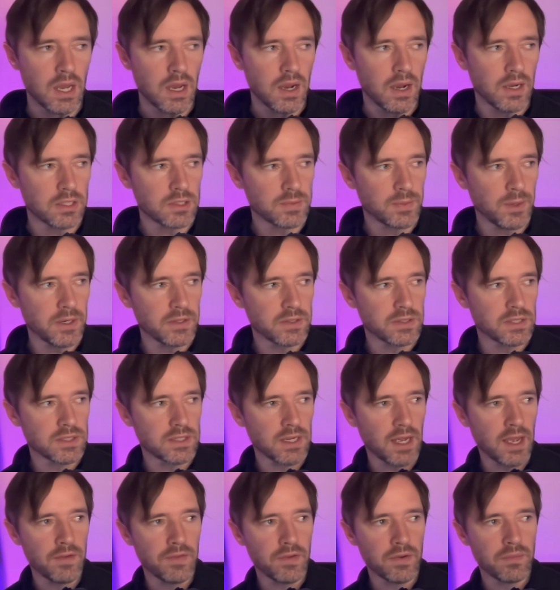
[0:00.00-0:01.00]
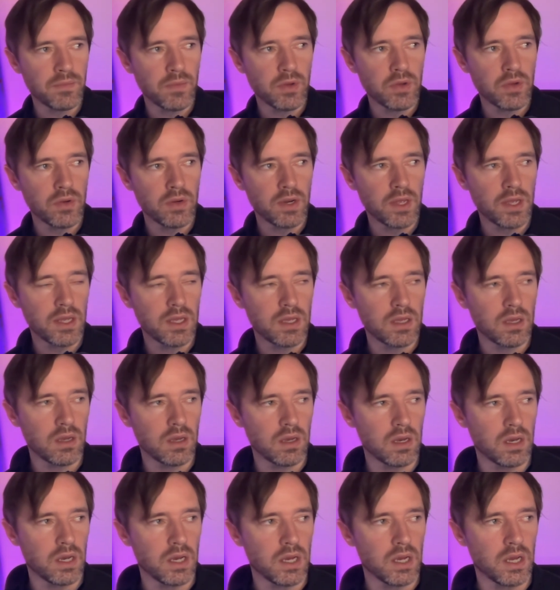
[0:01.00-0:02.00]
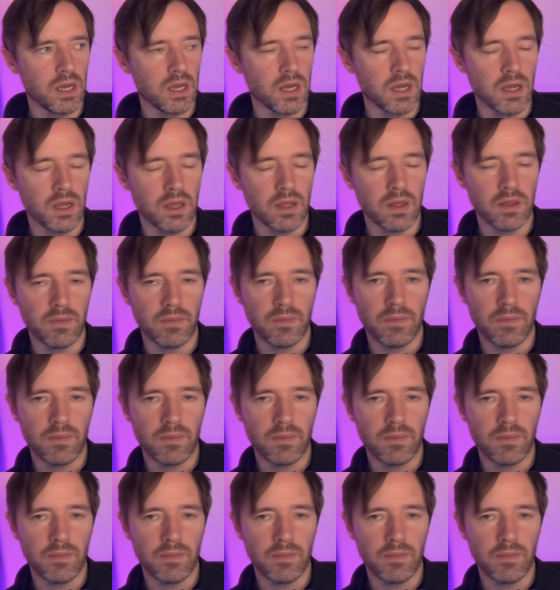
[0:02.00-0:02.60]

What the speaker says: I spoke to David Mooney, the